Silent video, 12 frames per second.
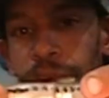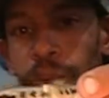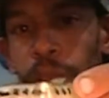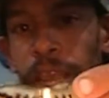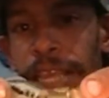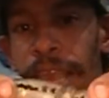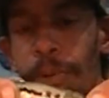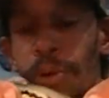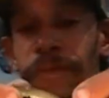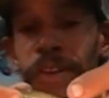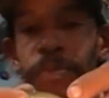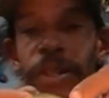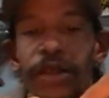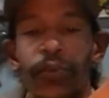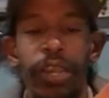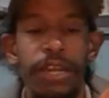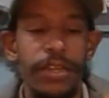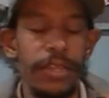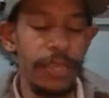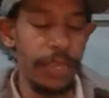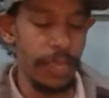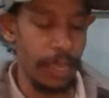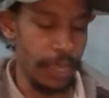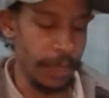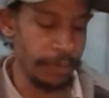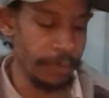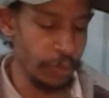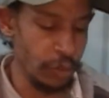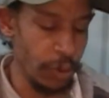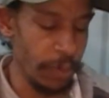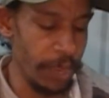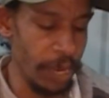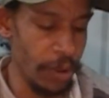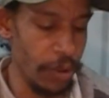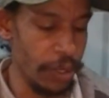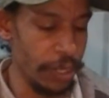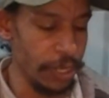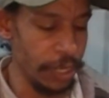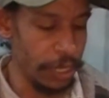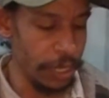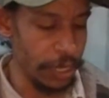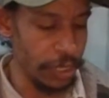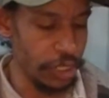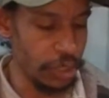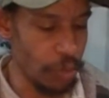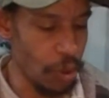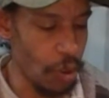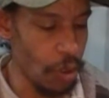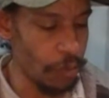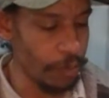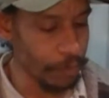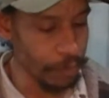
little wide gap, or even a belly weighted swim bait hook, small,